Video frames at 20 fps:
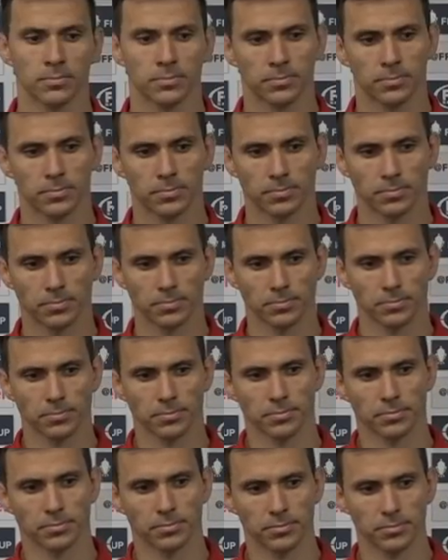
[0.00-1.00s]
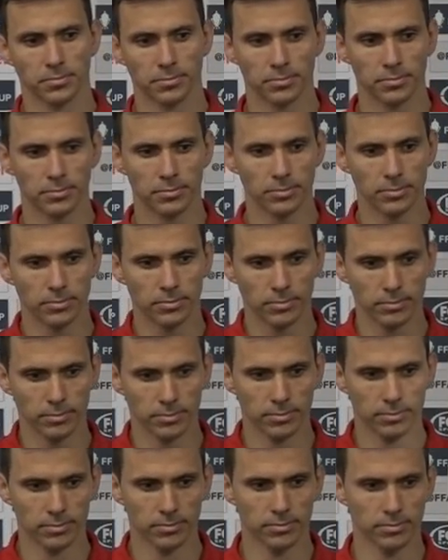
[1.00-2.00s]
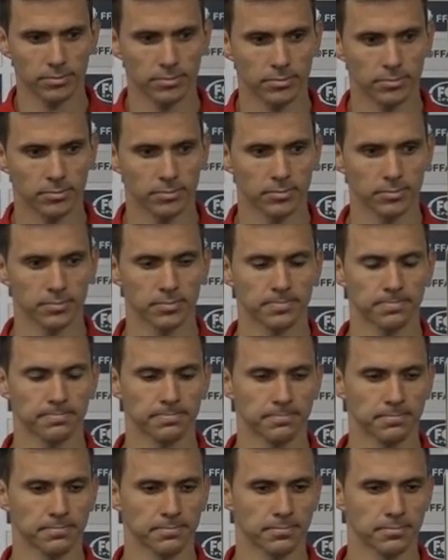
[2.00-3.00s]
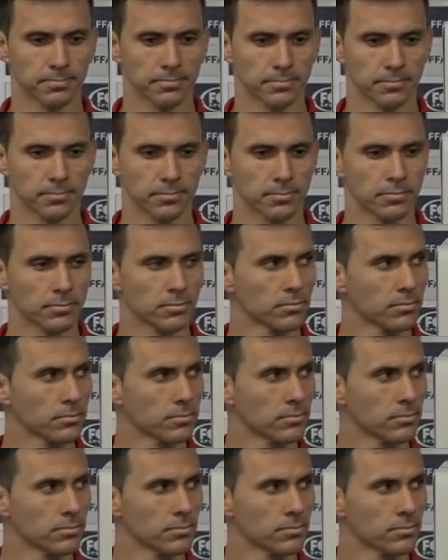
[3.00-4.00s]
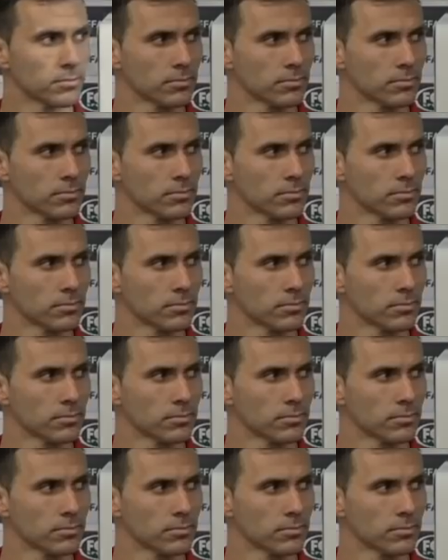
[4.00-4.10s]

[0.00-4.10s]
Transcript: The person shown says nothing.